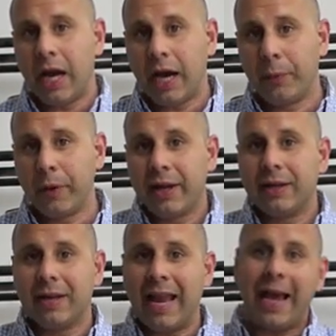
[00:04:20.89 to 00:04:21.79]
And
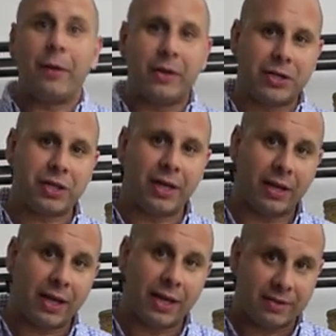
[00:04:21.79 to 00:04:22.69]
we languished
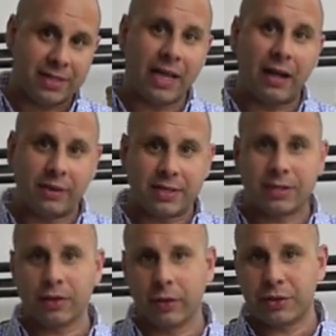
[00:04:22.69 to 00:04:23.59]
in cells and
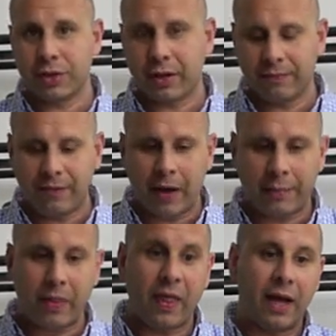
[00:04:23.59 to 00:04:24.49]
solitary
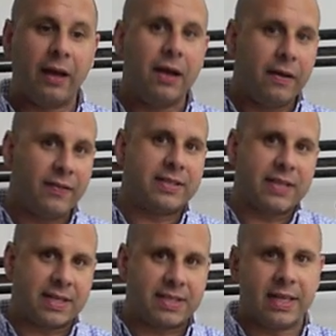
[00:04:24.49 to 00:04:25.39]
confinement there for
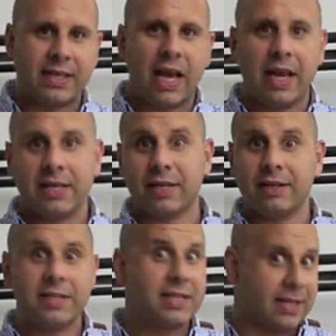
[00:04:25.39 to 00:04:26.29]
16 days and
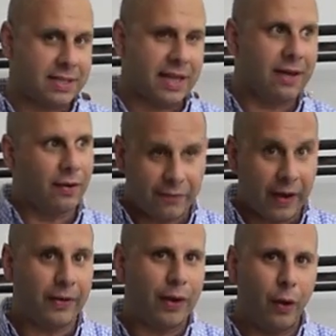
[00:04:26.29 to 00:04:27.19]
16
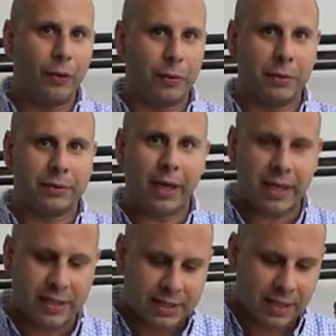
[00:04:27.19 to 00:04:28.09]
very horrible
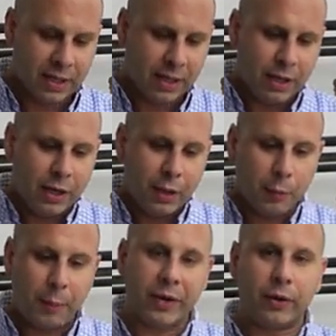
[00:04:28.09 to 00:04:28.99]
nights.
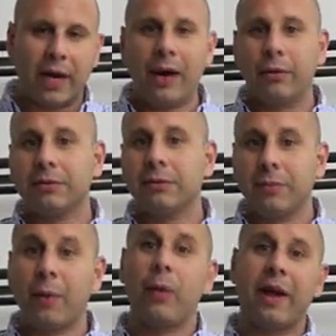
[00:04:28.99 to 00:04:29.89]
When we got out,
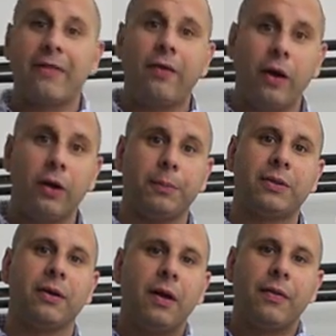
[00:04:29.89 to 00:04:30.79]
my wife
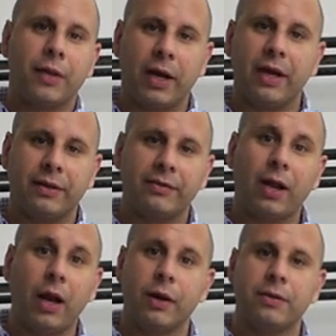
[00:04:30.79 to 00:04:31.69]
hoped that I had
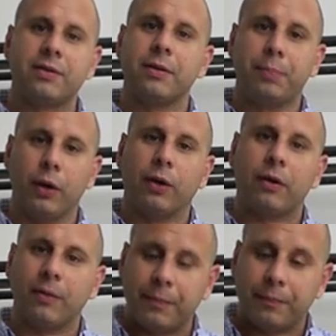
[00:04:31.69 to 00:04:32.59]
closed the book,